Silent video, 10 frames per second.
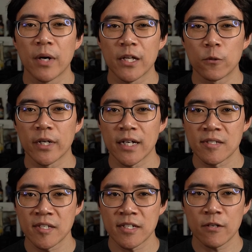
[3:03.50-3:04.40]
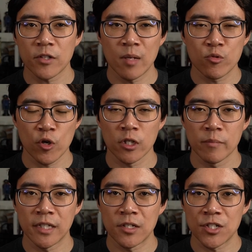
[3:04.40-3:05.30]
By the way, I send out game trailer
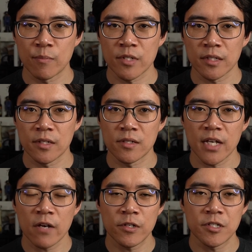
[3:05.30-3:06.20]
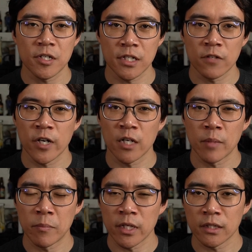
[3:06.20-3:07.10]
making tips like this every Sunday via
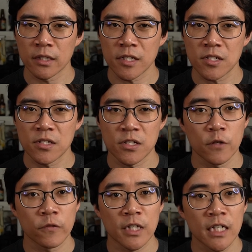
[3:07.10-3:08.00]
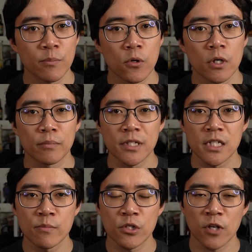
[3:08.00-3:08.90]
my mailing list, so if you'd like more,
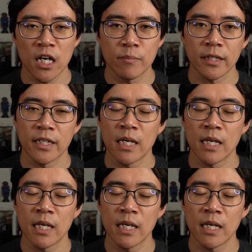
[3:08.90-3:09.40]
please subscribe at